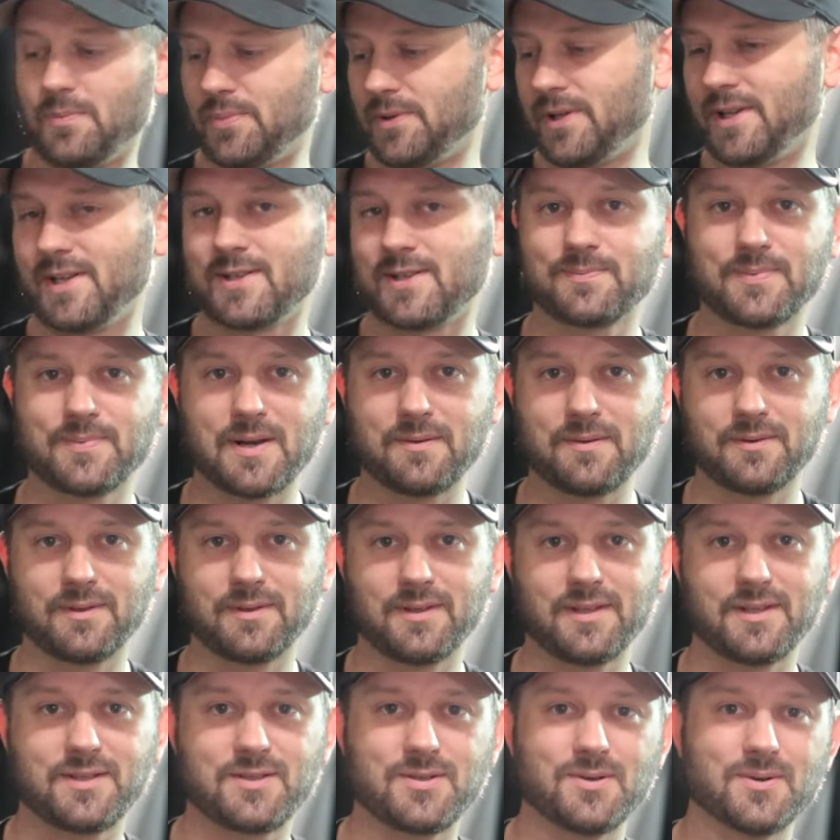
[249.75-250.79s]
replaced
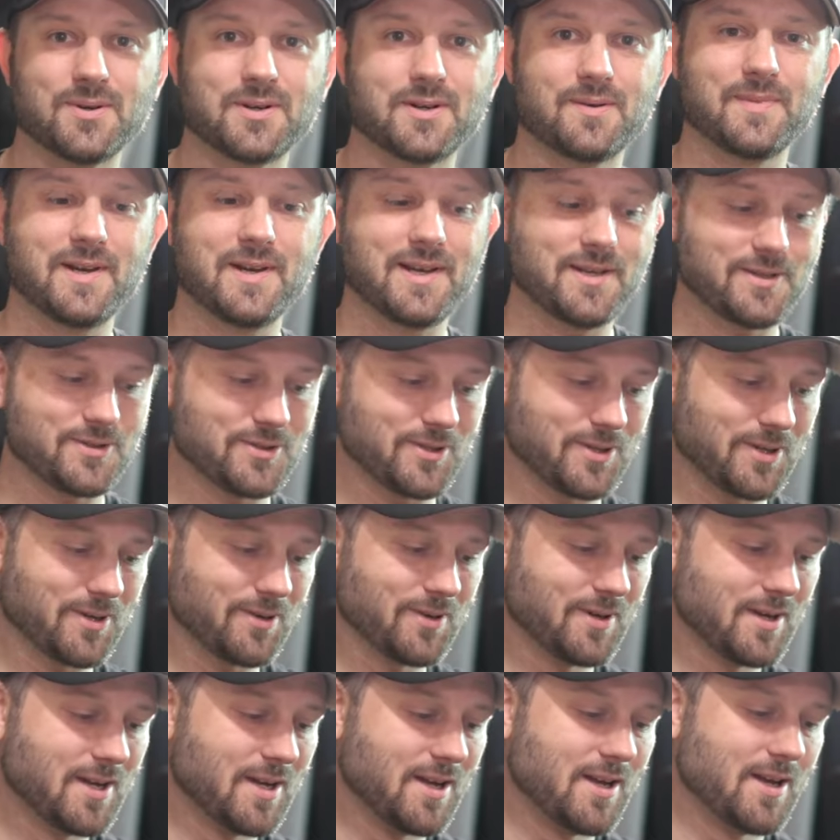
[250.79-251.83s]
probably 200 miles
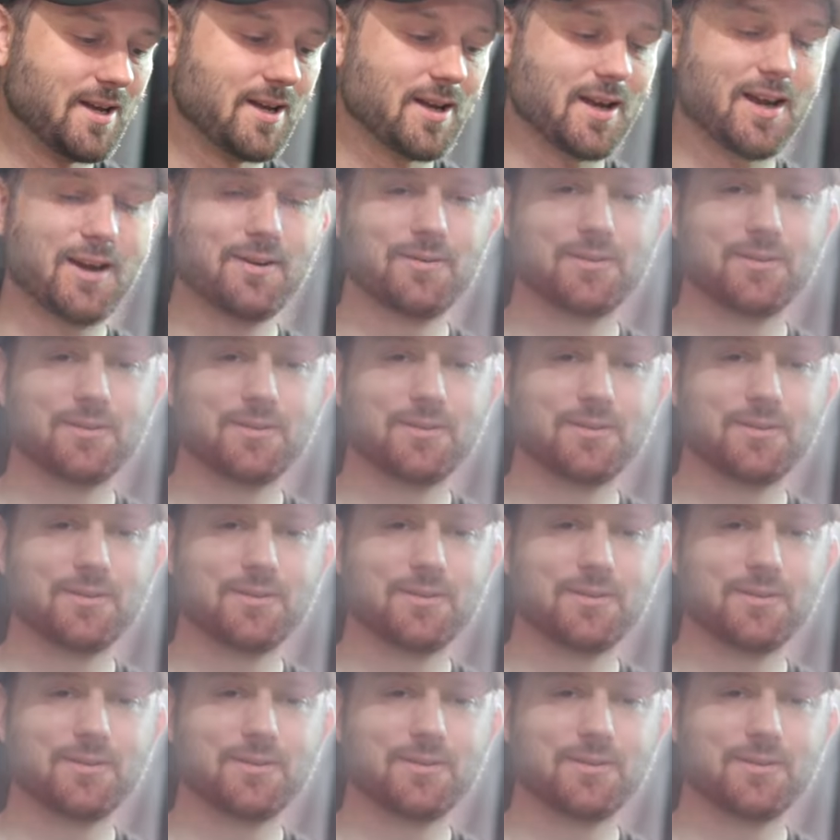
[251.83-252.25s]
ago. I